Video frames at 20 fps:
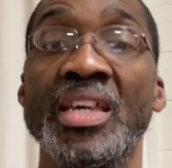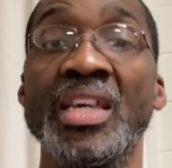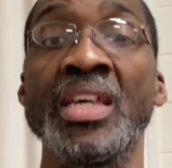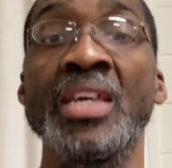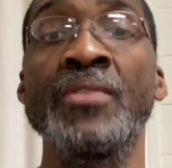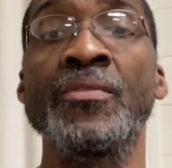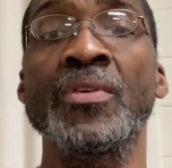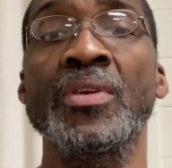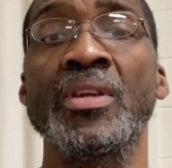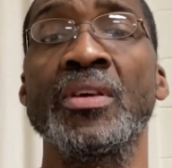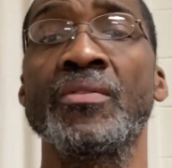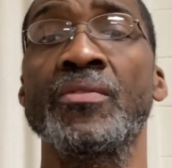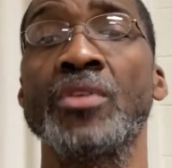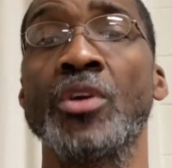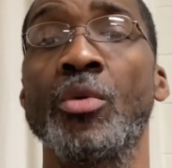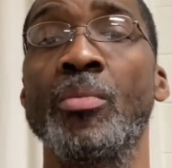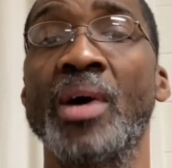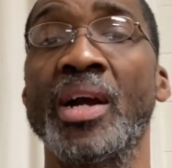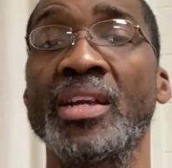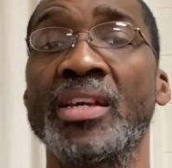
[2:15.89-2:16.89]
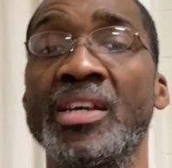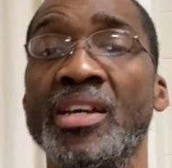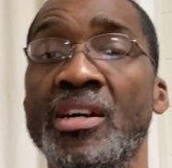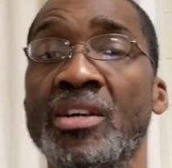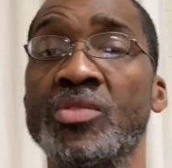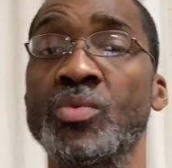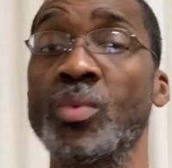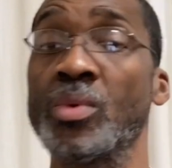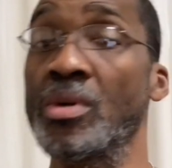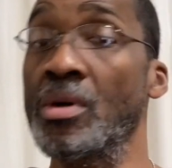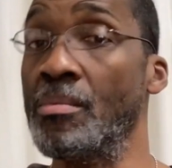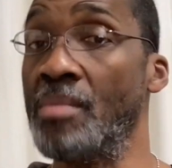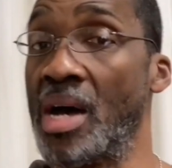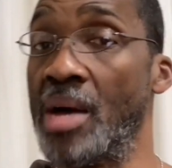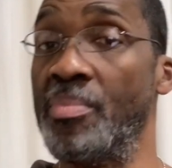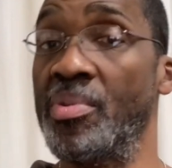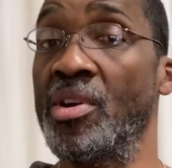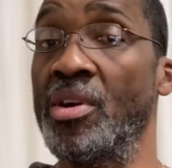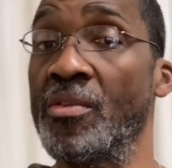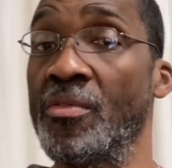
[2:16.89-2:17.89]
even if nobody else will, my
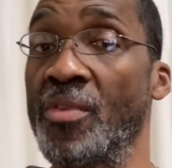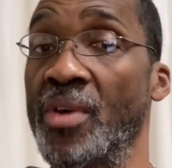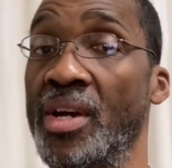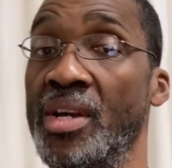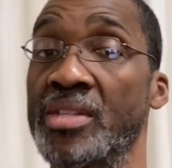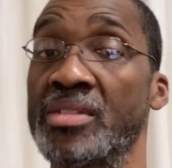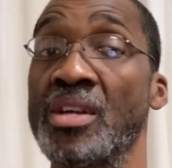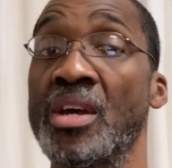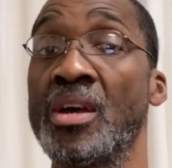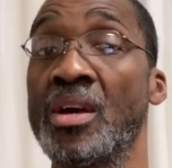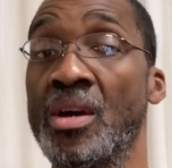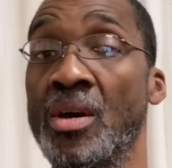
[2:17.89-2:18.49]
paraphrase,